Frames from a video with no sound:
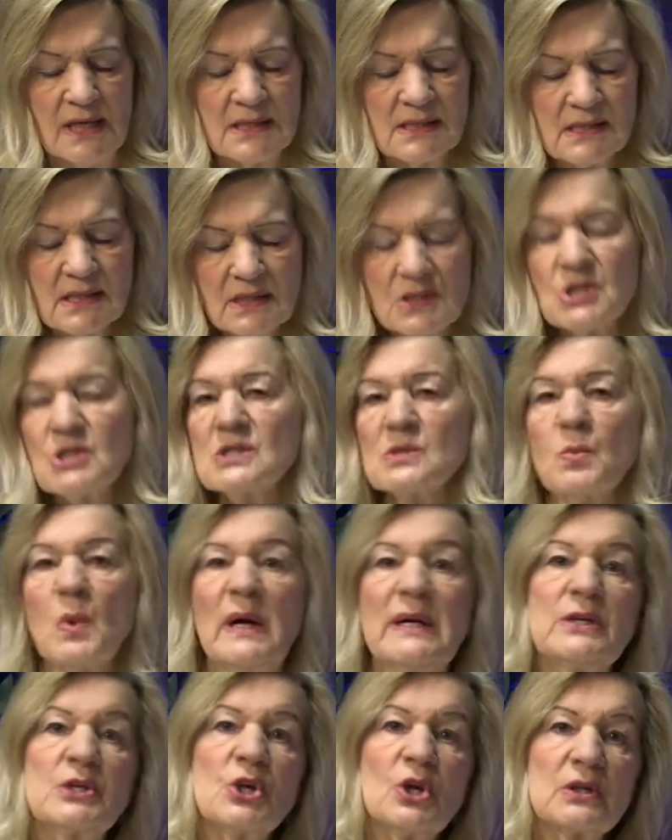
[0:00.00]
such as
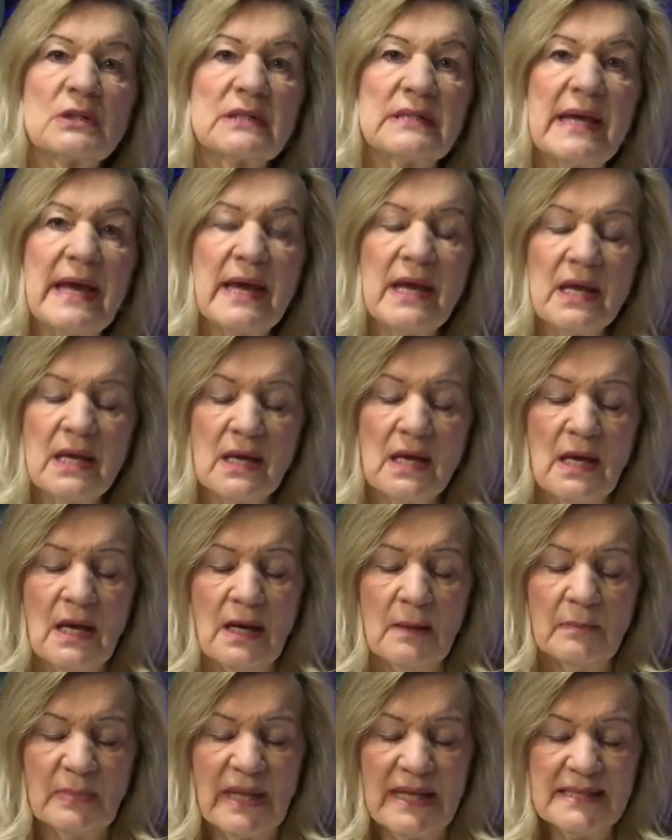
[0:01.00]
what took day,
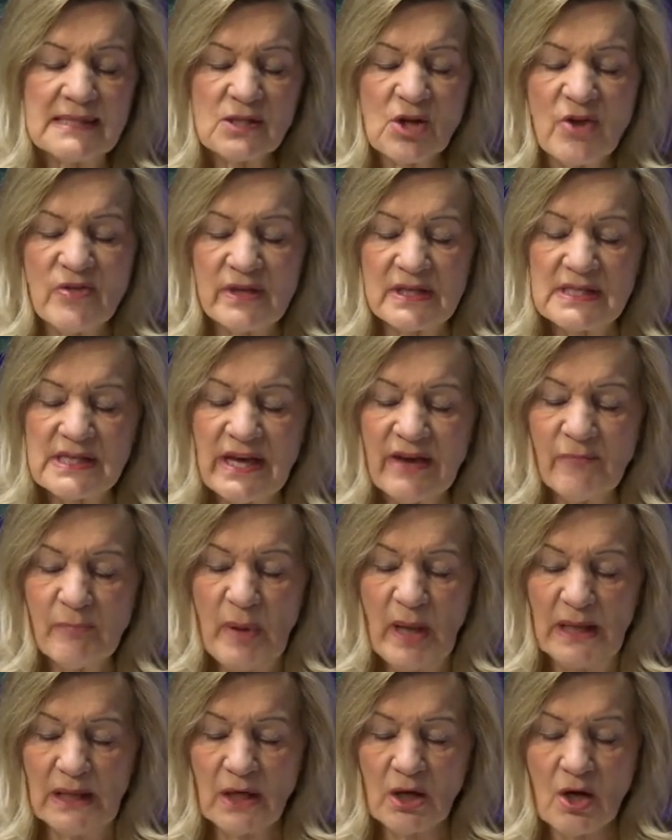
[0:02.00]
place on the day of
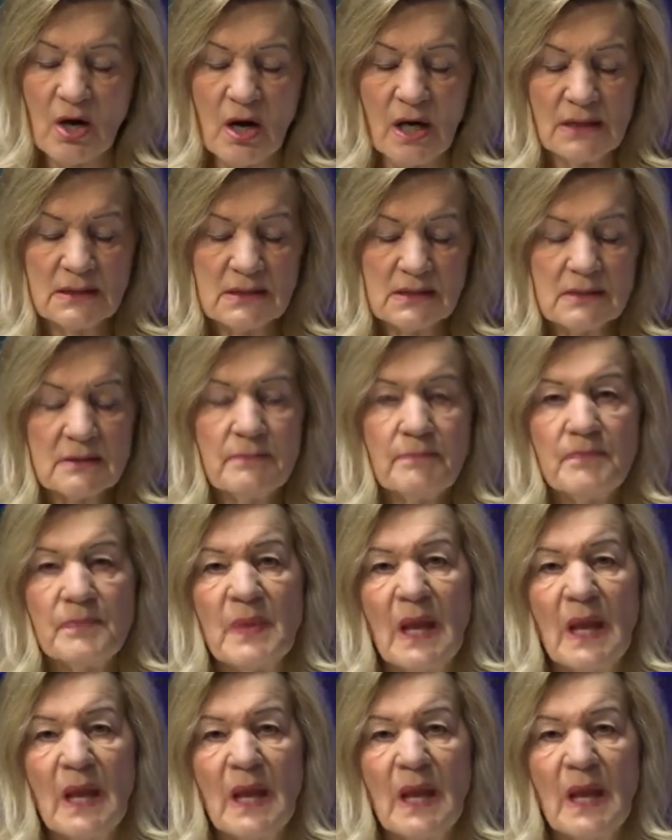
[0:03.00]
Pentecost.